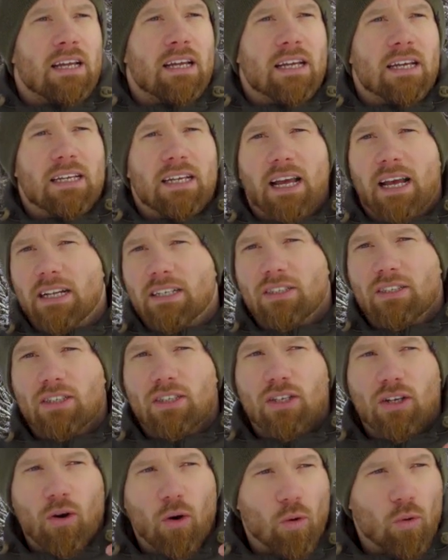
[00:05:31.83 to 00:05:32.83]
It
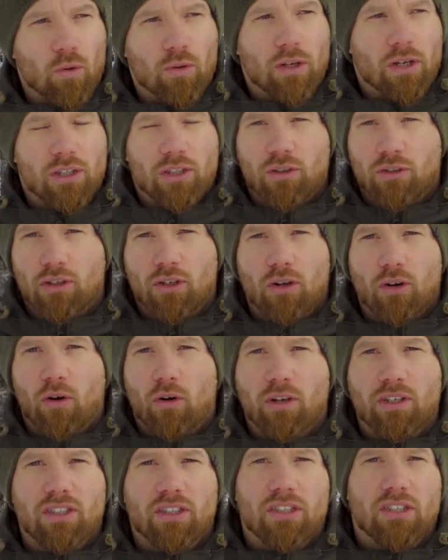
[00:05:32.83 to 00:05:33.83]
gets colder, the
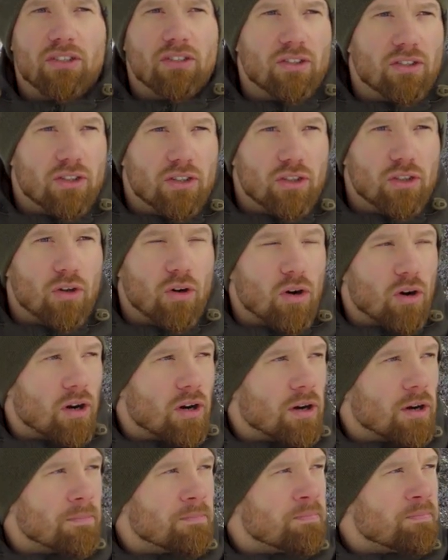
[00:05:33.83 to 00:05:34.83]
growing seasons are
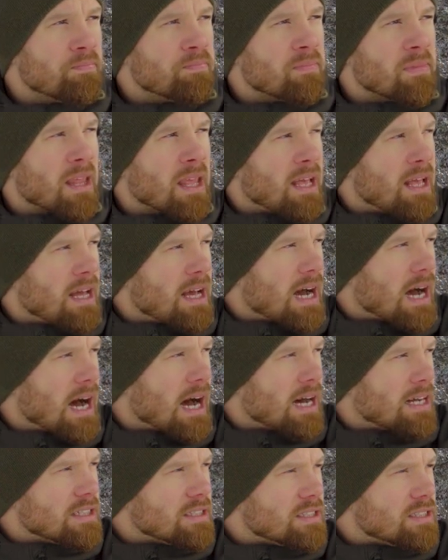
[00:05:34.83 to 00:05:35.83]
shorter,
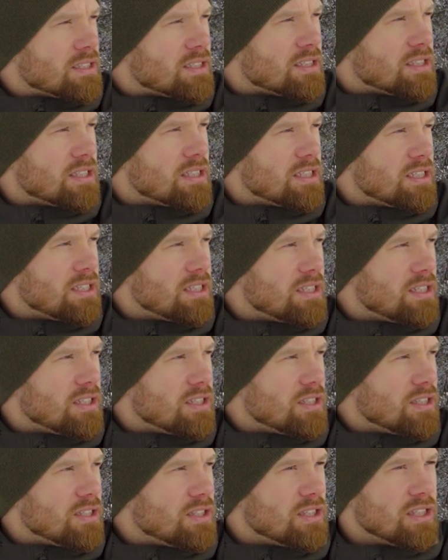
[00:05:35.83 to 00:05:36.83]
and
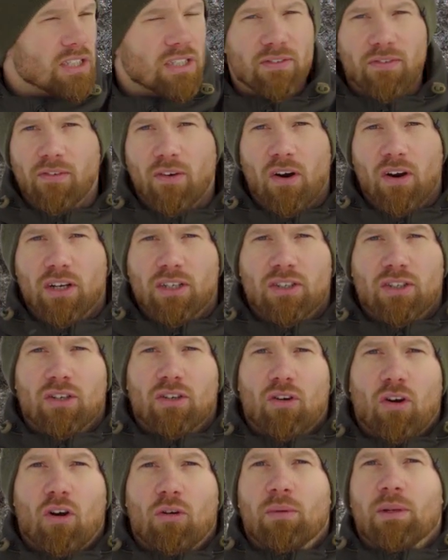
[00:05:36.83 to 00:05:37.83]
these forests are
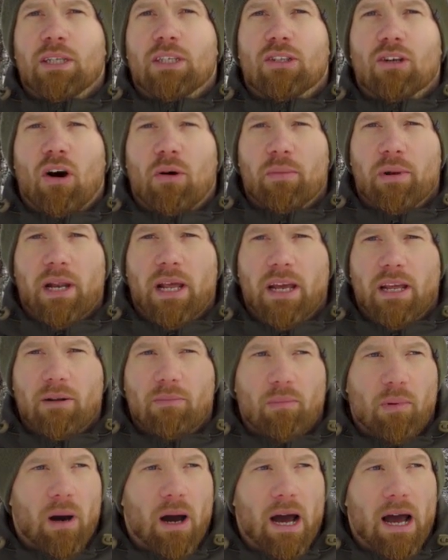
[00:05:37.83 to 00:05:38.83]
normally
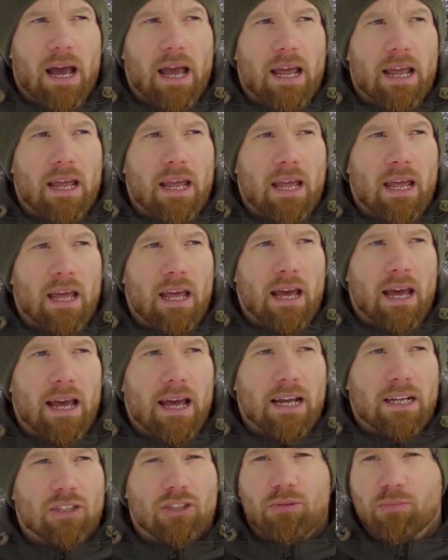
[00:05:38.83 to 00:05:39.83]
dominated by
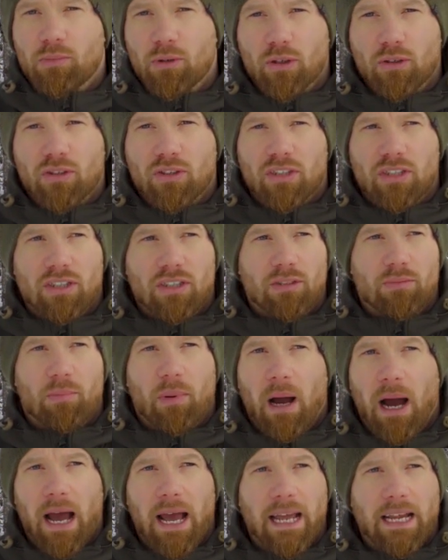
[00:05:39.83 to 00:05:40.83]
spruces,
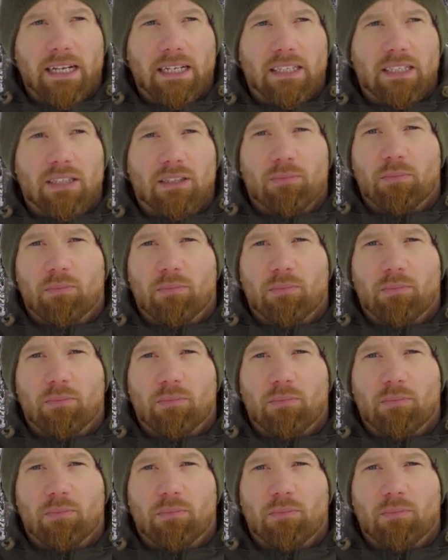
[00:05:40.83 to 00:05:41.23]
pines,